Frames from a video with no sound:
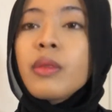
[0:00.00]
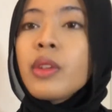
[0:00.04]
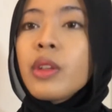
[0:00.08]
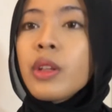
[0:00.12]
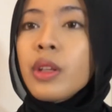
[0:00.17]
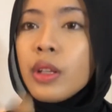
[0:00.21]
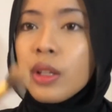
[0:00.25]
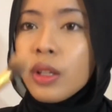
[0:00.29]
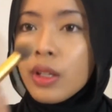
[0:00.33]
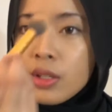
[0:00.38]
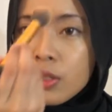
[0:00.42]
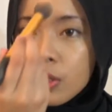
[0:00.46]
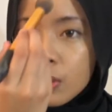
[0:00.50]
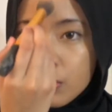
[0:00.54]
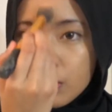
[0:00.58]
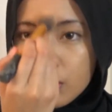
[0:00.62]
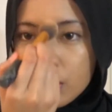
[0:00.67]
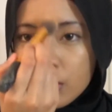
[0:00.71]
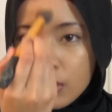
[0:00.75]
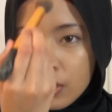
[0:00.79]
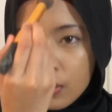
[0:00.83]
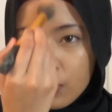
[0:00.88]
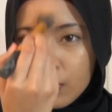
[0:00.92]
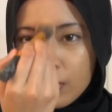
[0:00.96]
Okay, so I'm
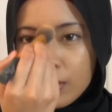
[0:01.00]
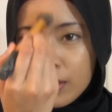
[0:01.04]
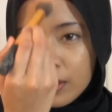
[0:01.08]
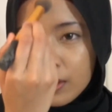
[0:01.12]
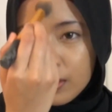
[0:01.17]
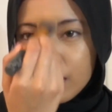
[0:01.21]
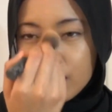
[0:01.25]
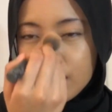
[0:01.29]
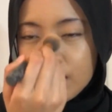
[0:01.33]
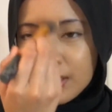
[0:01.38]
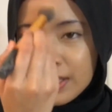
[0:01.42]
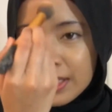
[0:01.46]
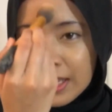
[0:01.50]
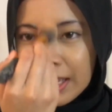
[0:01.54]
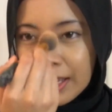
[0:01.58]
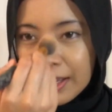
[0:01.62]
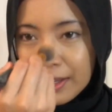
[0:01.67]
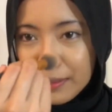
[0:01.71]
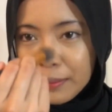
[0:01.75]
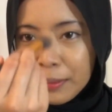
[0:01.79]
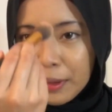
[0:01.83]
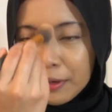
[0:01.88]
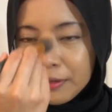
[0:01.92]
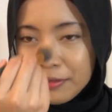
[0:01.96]
just going to set
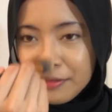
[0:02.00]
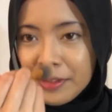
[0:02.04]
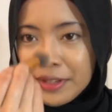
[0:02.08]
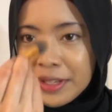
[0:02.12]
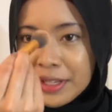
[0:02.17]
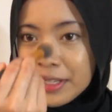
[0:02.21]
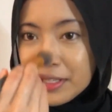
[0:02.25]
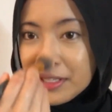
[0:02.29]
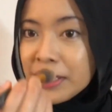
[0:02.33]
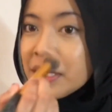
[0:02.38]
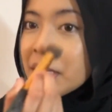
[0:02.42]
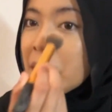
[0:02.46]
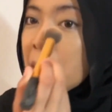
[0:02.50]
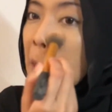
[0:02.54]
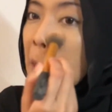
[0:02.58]
my face.